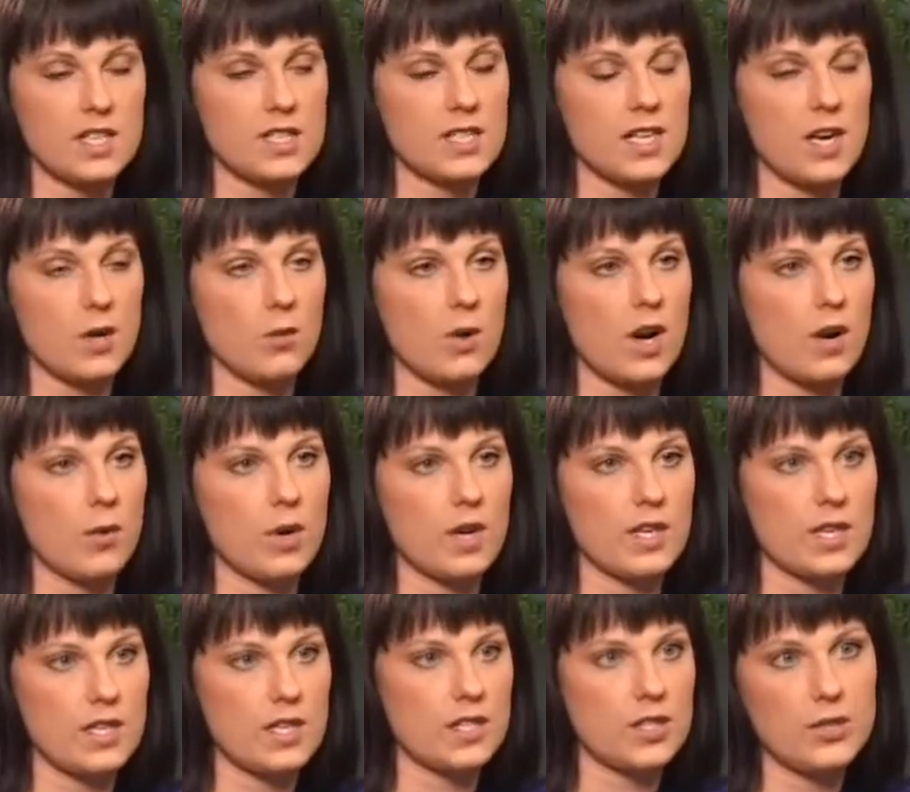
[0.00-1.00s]
stayed right where
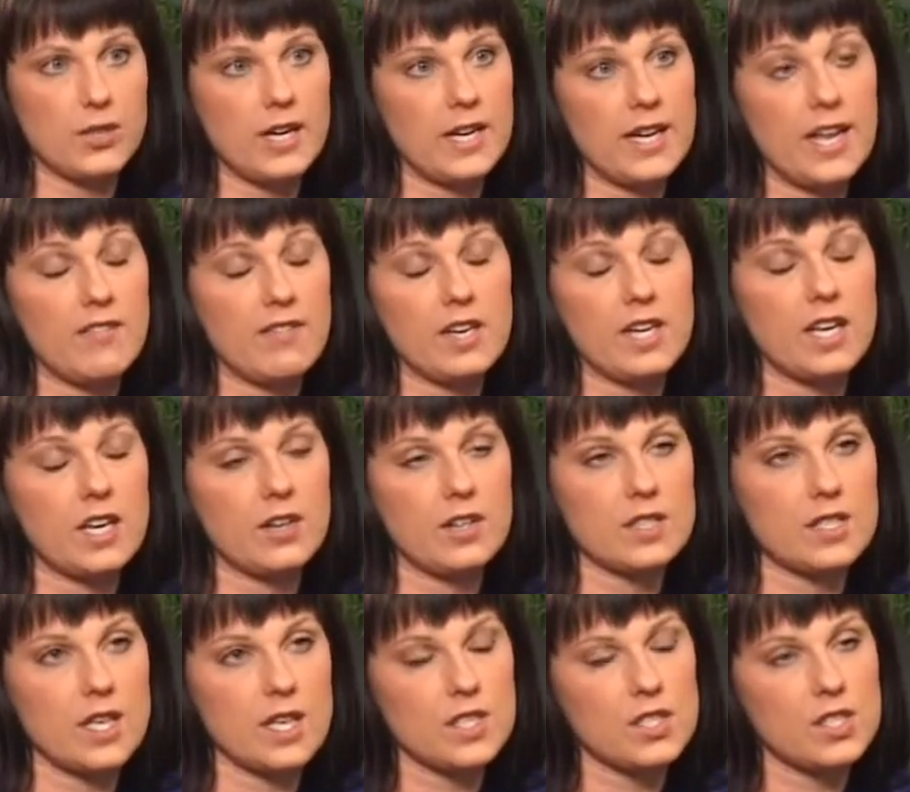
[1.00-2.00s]
it needed to, and I didn't have any
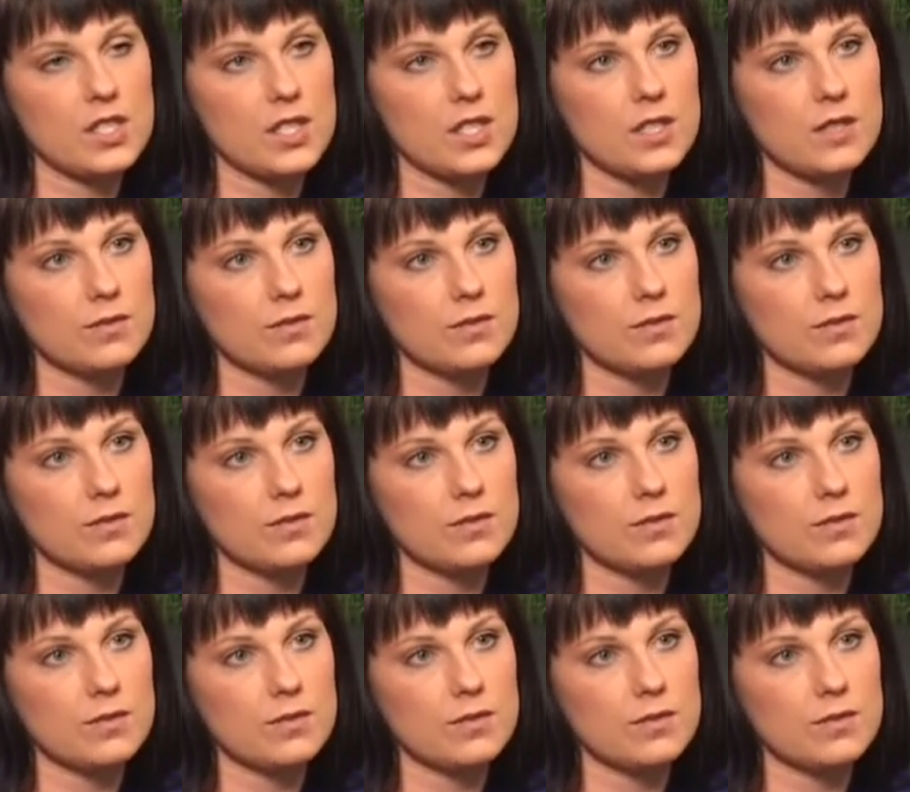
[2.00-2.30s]
irritation.